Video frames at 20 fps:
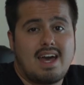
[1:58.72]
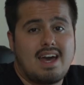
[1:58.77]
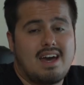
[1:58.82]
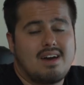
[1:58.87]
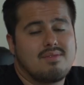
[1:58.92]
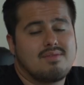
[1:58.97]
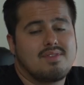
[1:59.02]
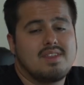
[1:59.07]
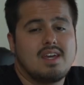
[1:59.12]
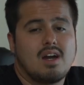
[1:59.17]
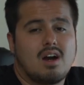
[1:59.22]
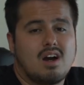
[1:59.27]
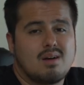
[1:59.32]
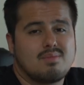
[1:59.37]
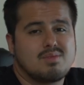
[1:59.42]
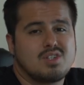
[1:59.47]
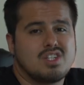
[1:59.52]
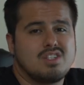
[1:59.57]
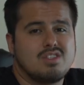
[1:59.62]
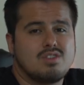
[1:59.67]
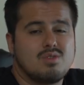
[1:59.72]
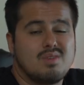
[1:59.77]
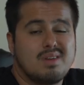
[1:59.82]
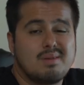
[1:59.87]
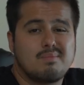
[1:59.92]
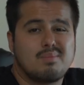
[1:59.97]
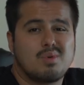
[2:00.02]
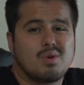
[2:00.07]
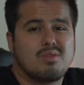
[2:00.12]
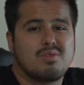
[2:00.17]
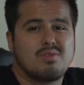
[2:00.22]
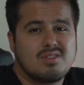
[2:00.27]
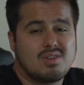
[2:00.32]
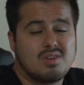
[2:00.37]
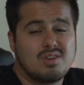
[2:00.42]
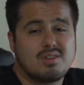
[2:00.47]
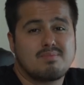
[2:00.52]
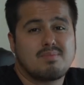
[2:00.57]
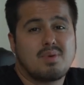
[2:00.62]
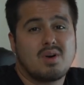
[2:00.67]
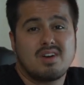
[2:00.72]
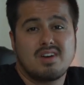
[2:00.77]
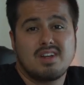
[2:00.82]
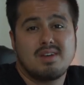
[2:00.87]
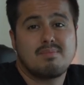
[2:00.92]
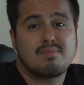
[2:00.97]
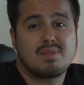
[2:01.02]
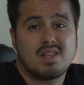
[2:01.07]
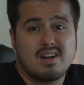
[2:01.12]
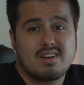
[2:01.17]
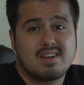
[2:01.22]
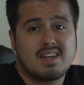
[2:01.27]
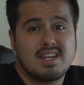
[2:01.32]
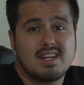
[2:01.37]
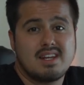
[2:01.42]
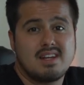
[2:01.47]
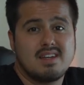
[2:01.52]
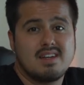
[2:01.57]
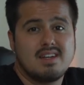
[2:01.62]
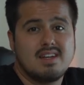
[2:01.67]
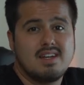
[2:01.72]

have the option to import third-party plugins.